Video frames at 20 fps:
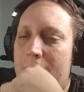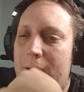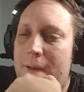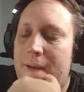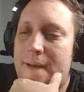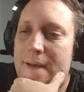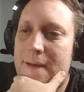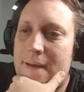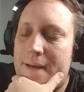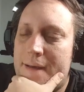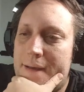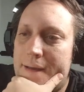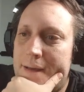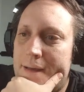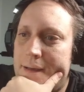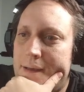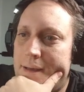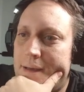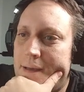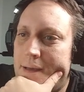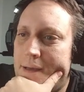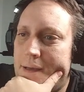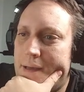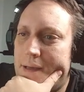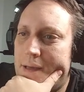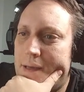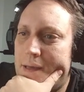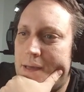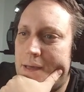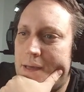
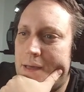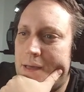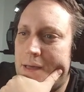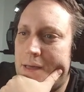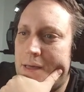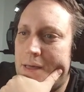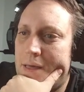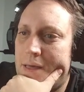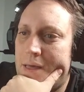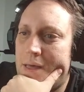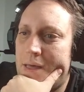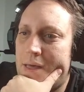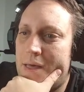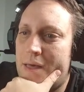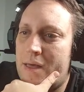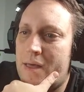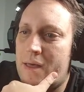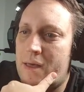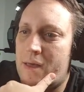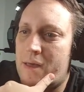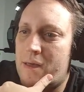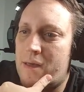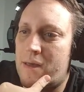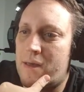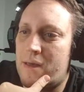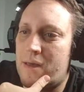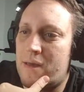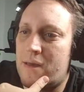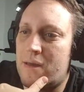[no speech]